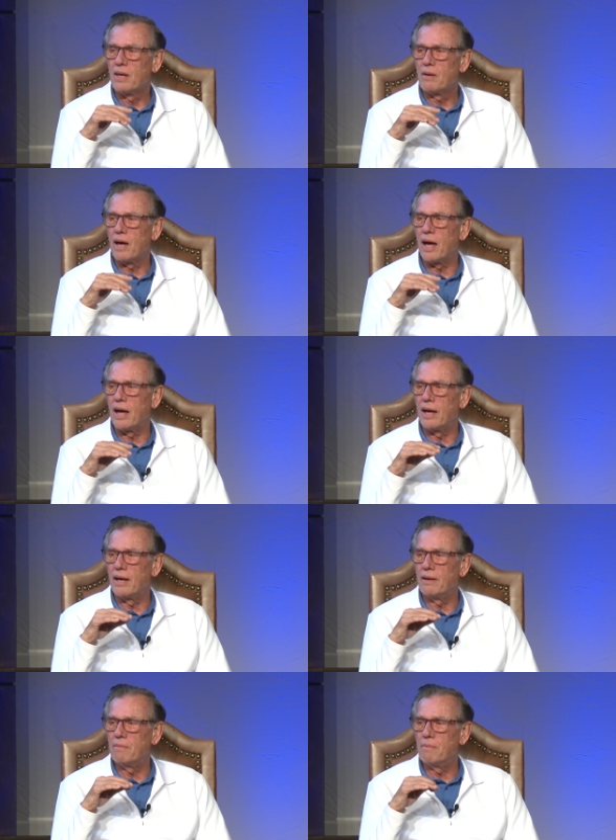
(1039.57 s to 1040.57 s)

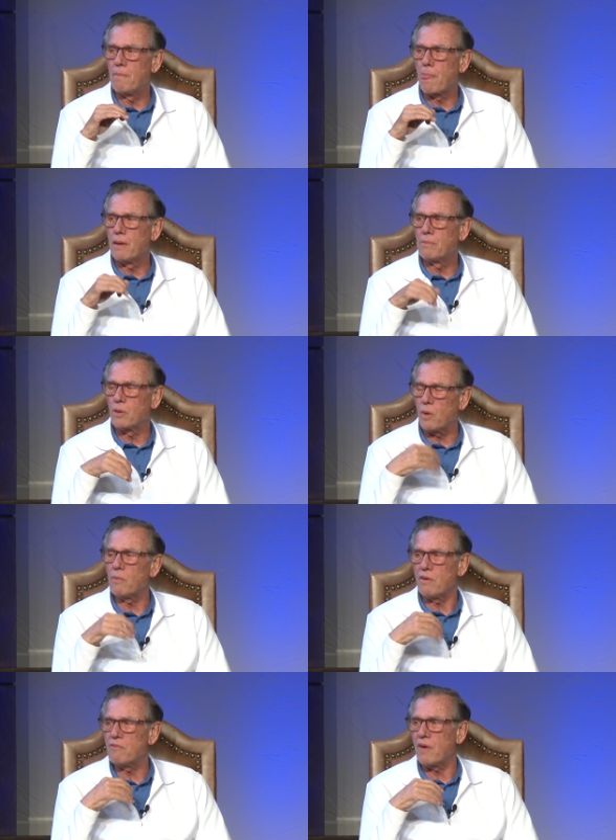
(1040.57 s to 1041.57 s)
But
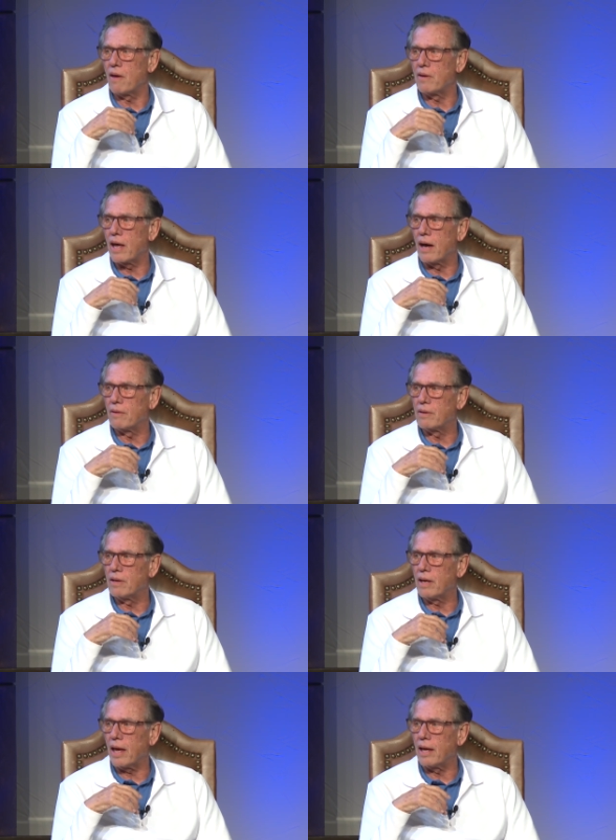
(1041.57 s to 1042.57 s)
what we found out,
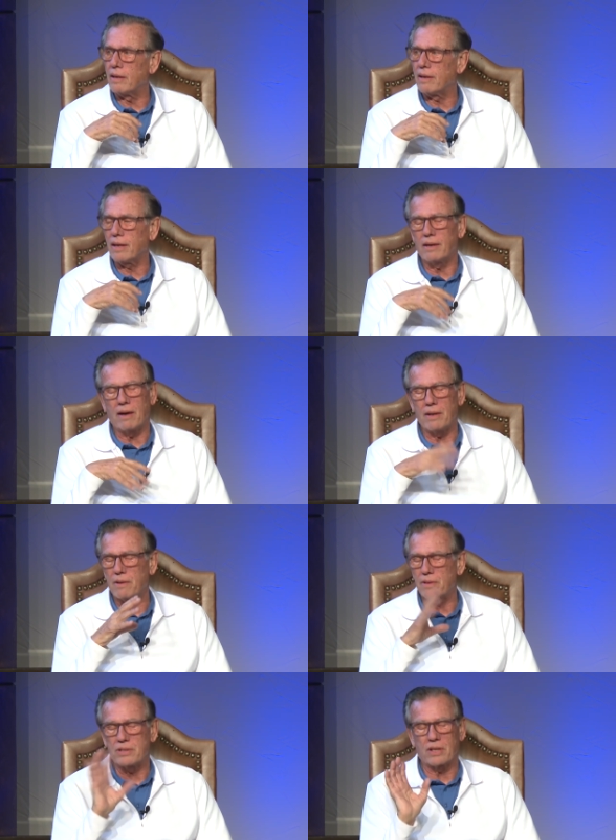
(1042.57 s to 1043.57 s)
and you know, I
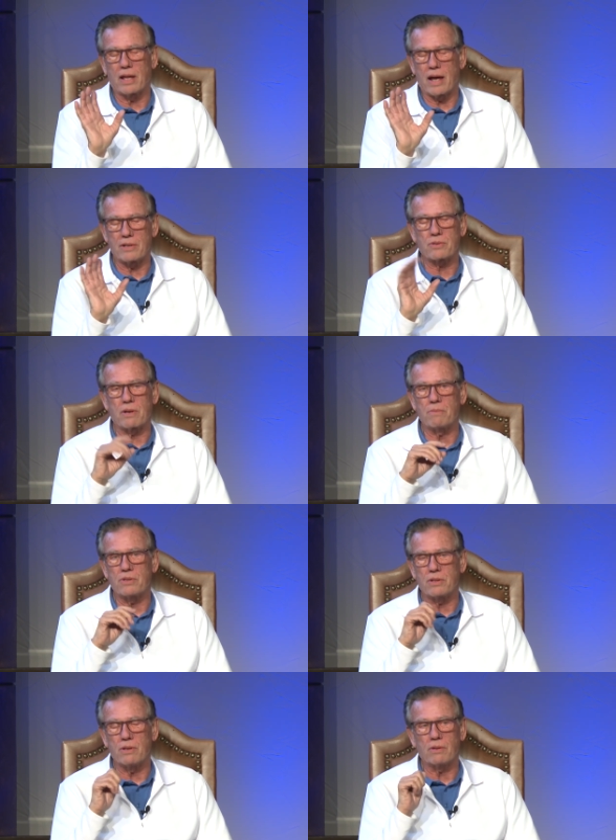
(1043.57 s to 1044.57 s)
know there's a lot of
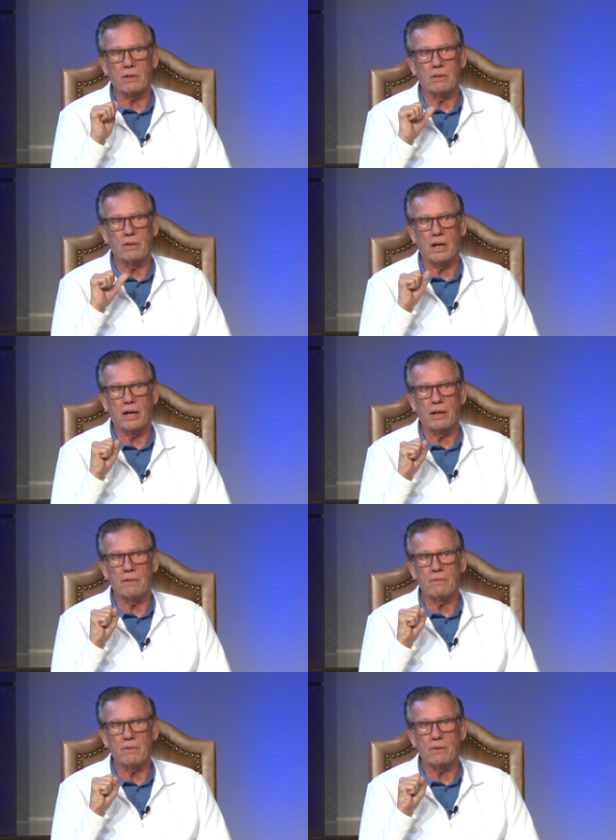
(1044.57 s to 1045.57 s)
scripture you
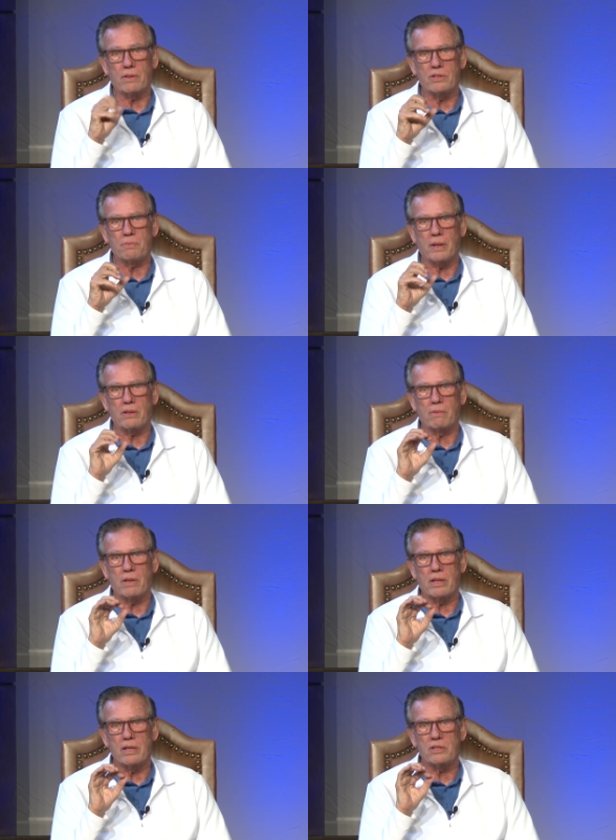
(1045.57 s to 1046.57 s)
could speak to
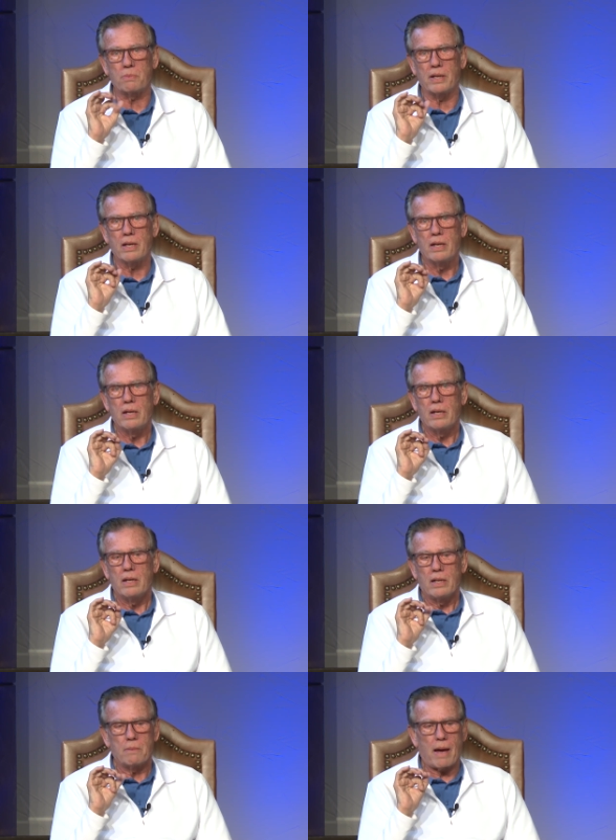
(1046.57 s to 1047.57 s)
with this, but
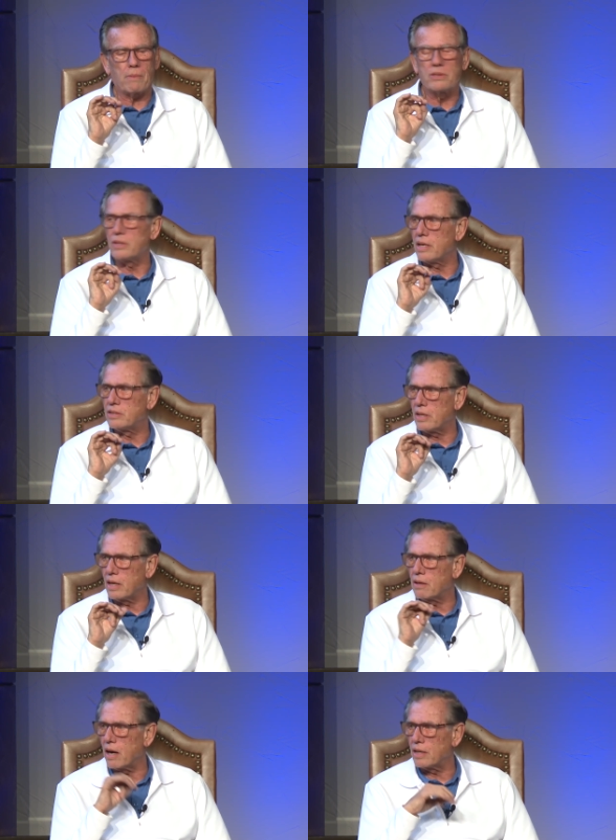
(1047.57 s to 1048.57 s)
the Bible says that he
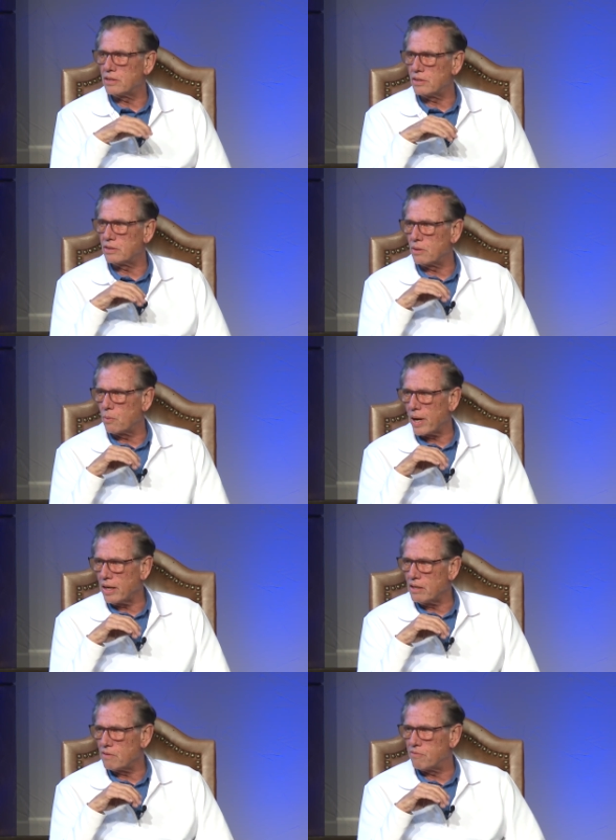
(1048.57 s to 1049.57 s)
causes the
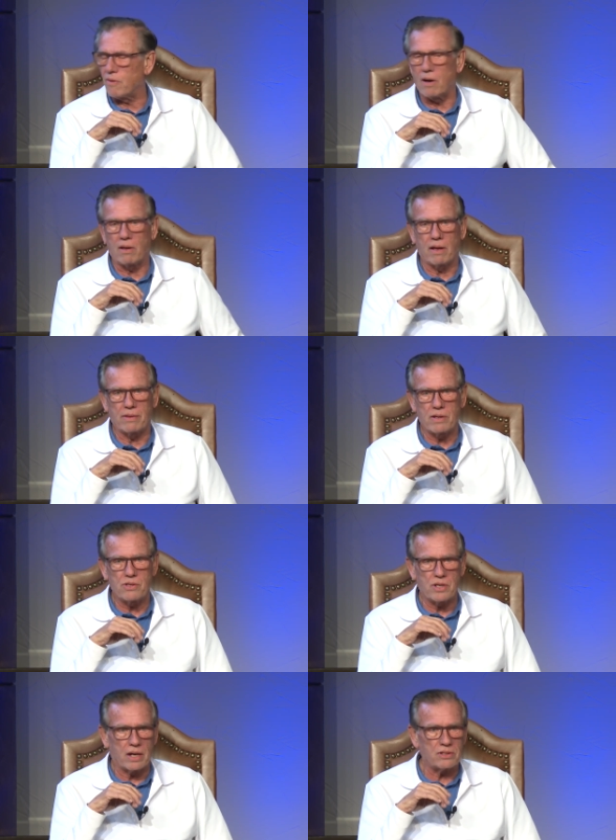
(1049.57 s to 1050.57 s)
rain to fall on the
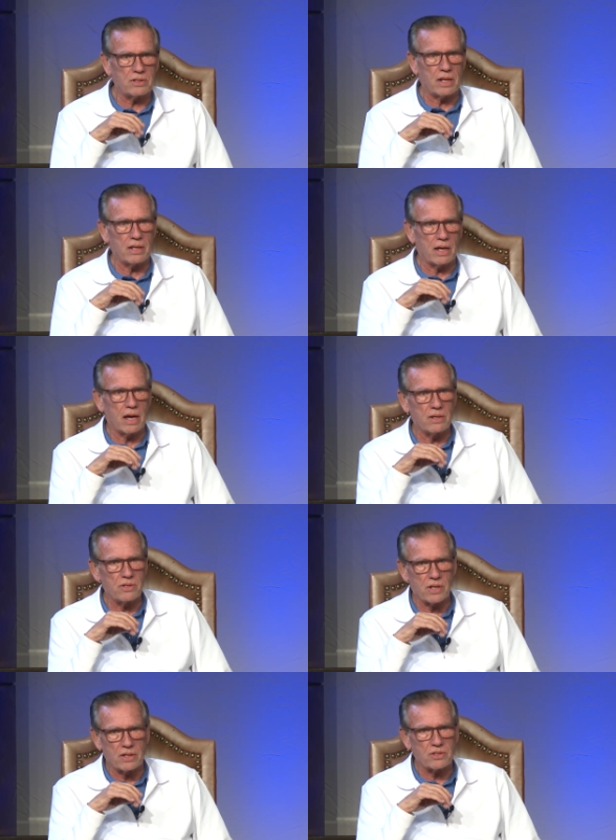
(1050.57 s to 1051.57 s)
just and the
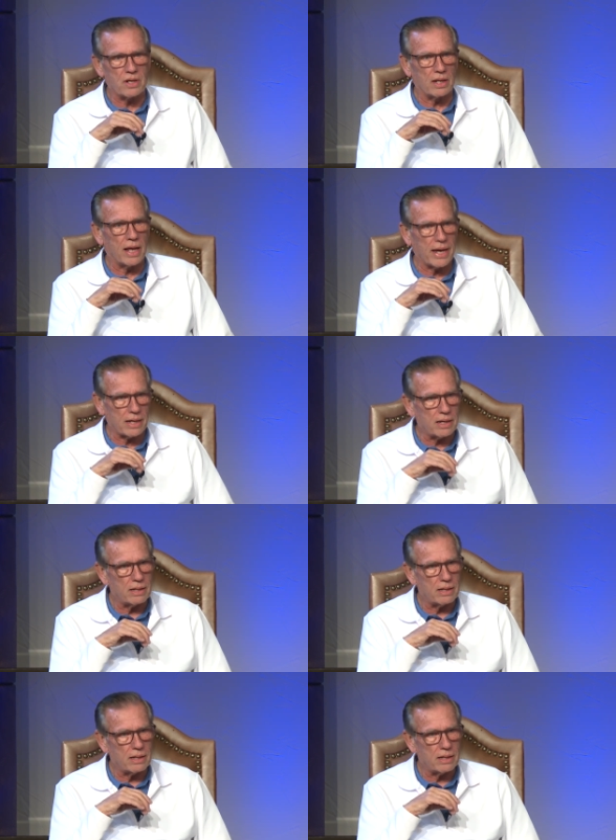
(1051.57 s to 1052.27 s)
unjust alike.